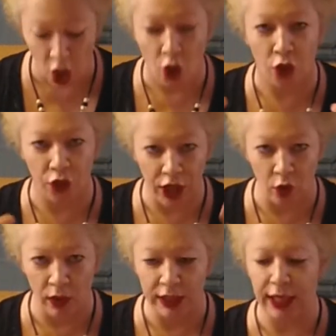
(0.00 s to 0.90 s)

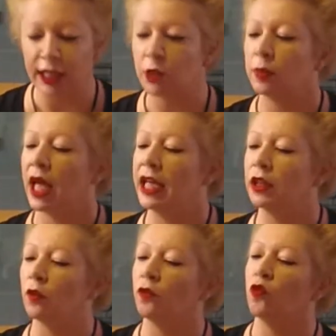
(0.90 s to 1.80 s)
Theories explain
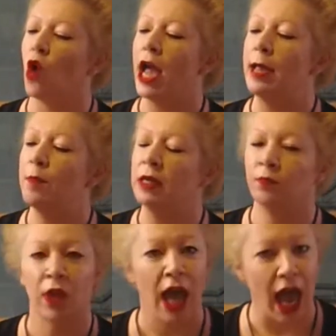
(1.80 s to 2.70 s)
the frame
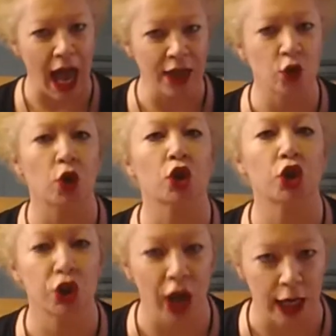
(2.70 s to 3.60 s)
and the
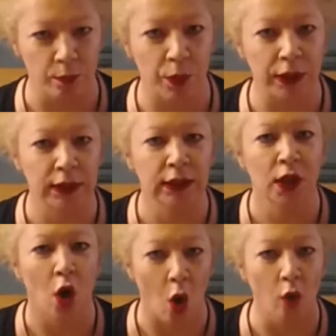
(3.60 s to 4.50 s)
shape
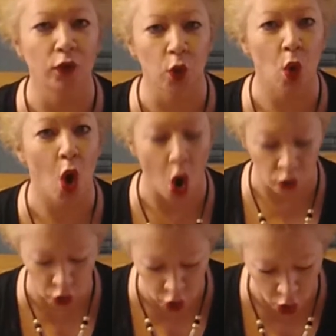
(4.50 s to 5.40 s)
of your
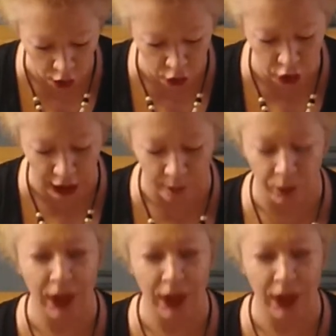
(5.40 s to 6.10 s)
ontology.